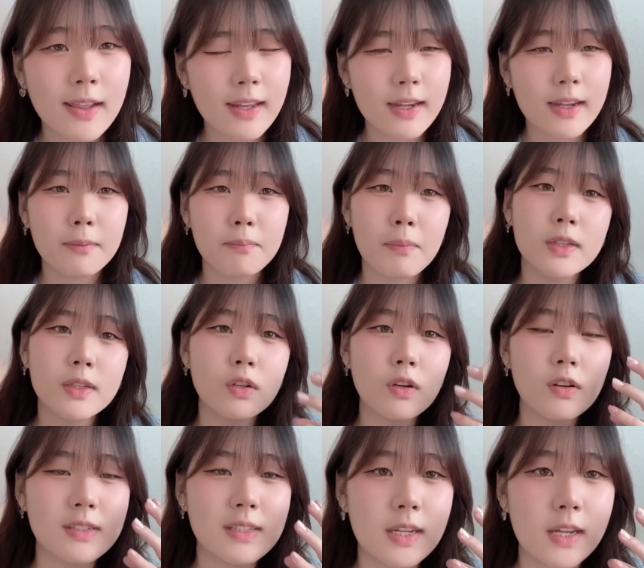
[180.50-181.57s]
Like it makes
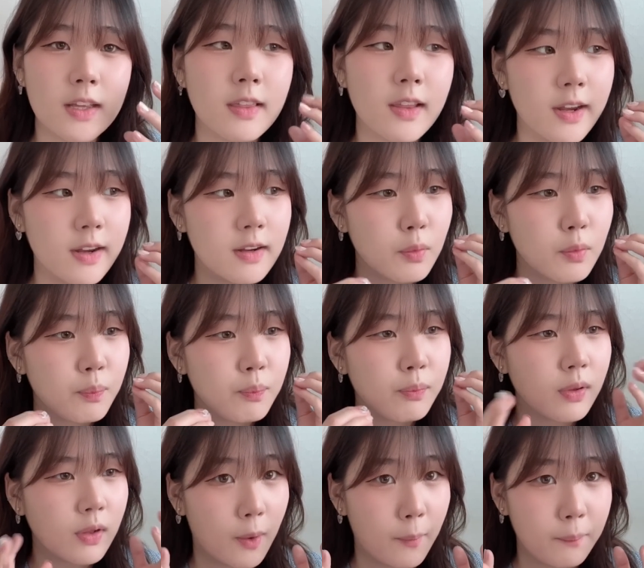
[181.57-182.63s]
your skin like
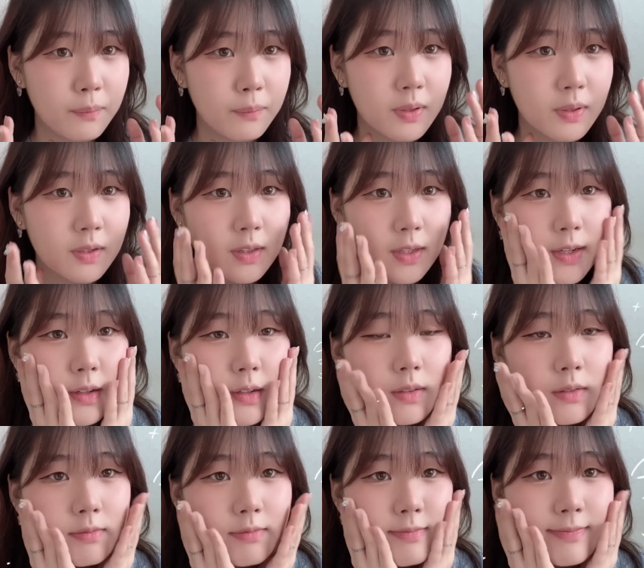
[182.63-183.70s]
plump. Like,
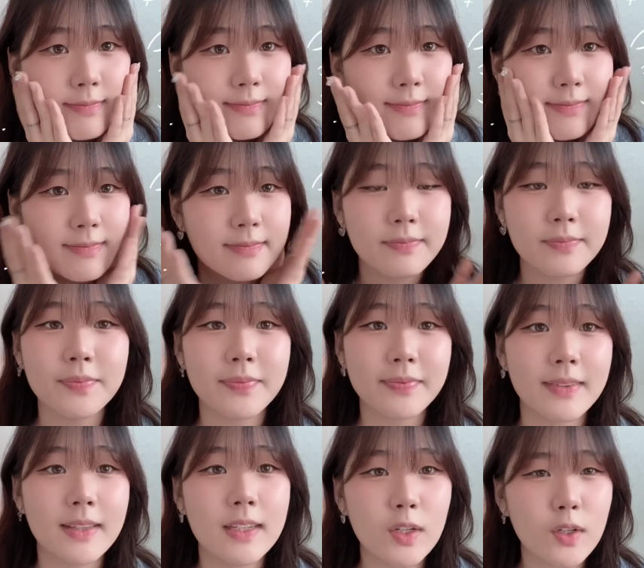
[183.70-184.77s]

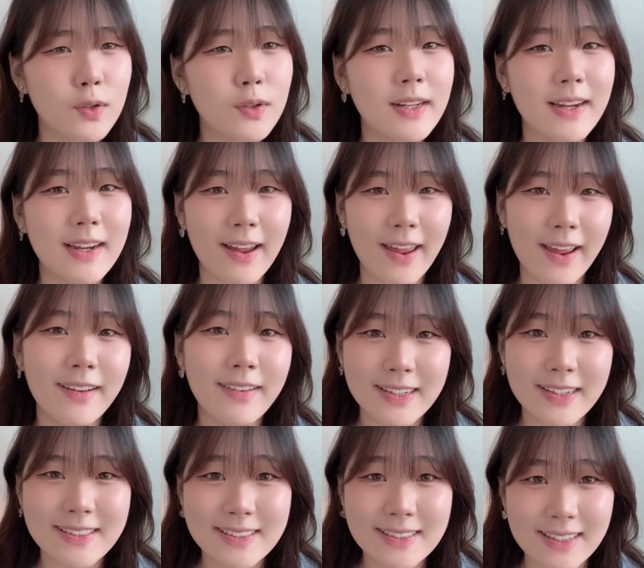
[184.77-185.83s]
you know, like a
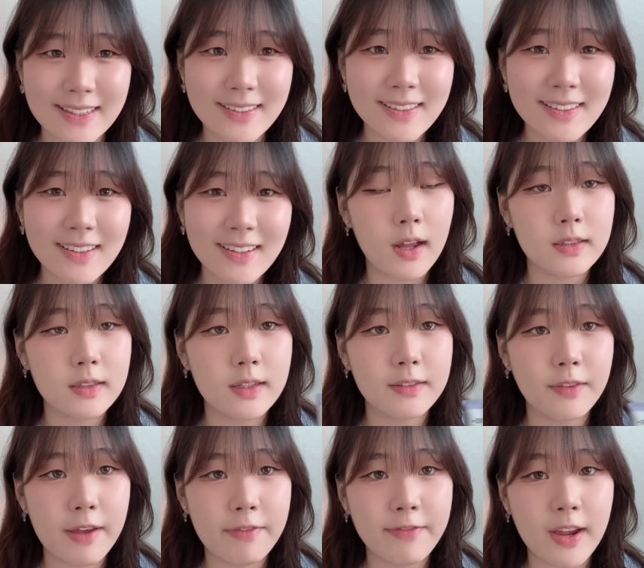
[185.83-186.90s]
healthy skin.
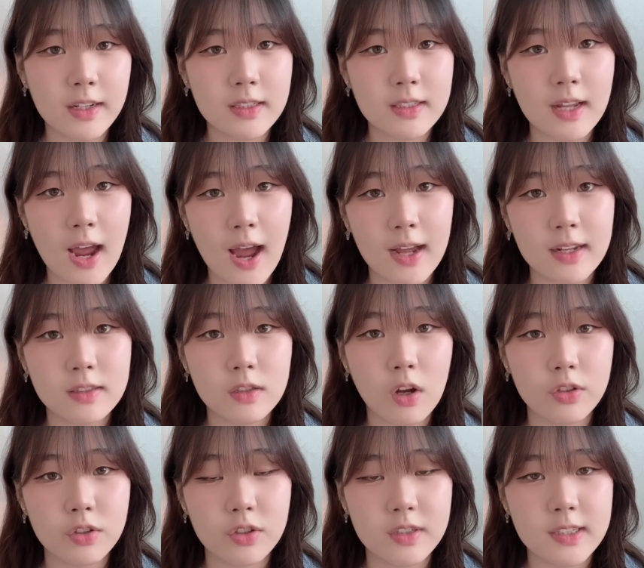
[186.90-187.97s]
The effect it has
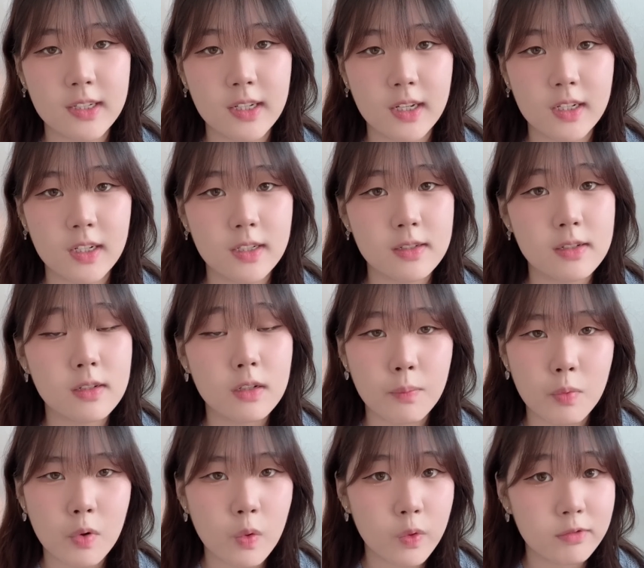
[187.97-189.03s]
on your skin is the
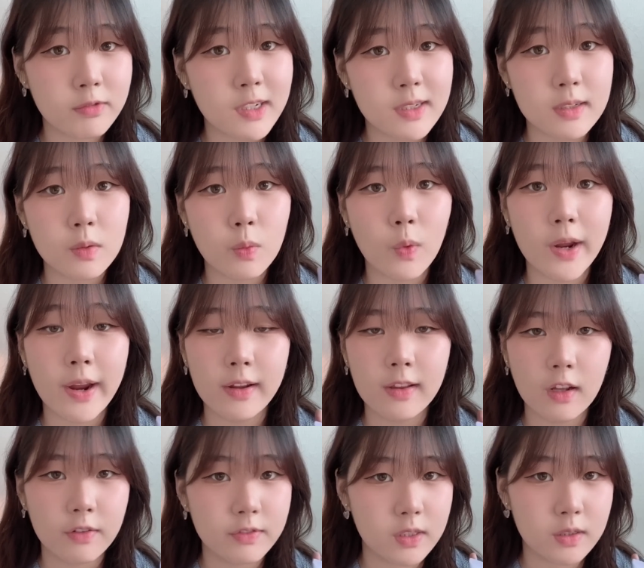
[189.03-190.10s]
number one reason why I
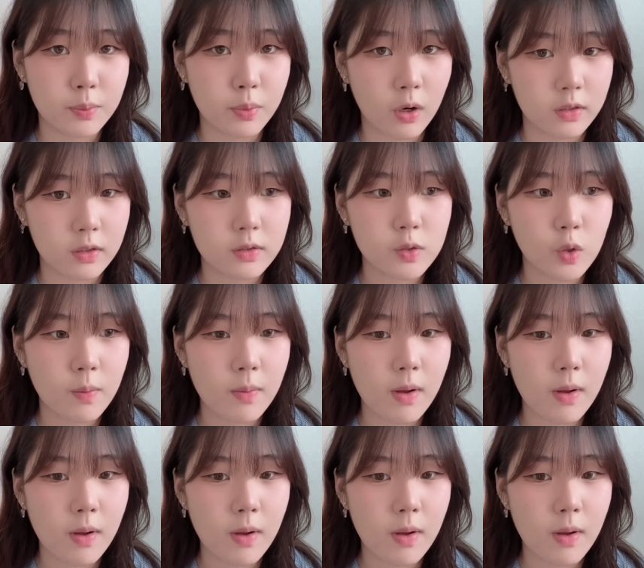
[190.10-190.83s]
love this product so